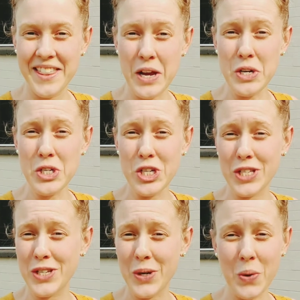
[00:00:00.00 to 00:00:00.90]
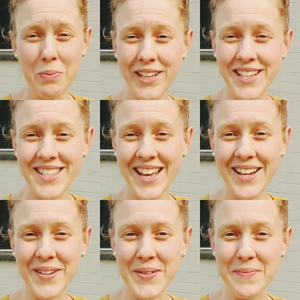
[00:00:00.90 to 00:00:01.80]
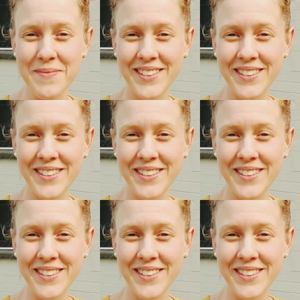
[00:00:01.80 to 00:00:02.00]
There's just no place like home.